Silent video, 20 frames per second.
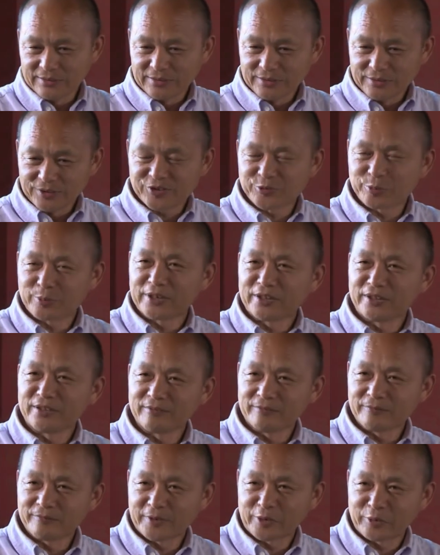explained
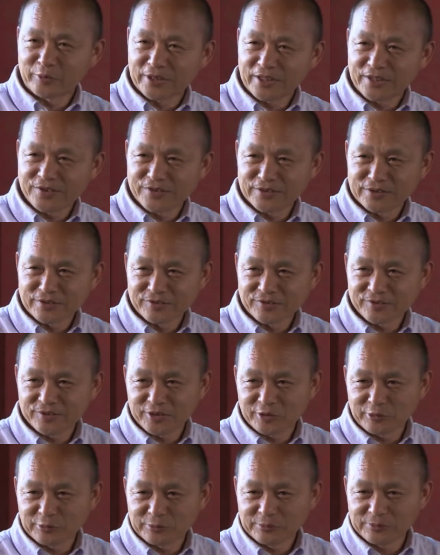very nicely.
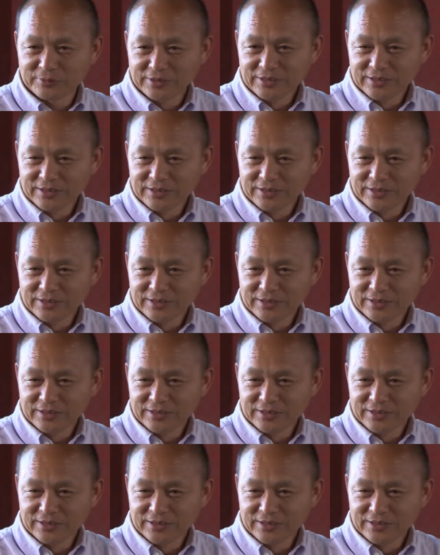So,